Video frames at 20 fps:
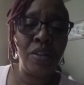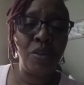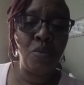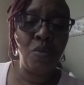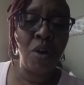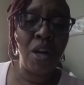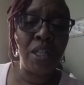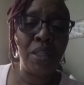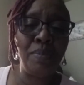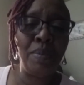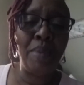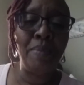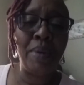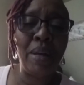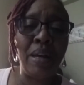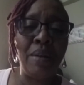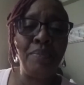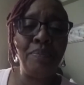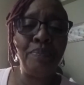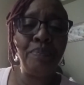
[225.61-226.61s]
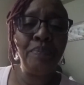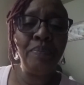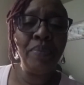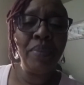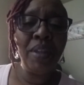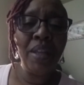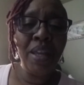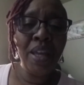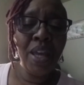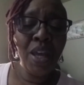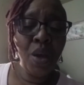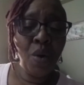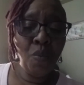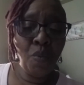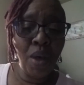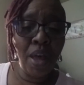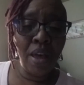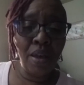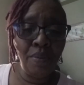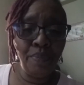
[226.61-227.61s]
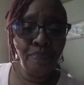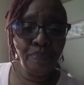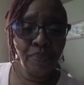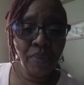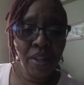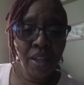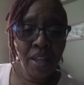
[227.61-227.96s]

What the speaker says: to wash my mom. Well,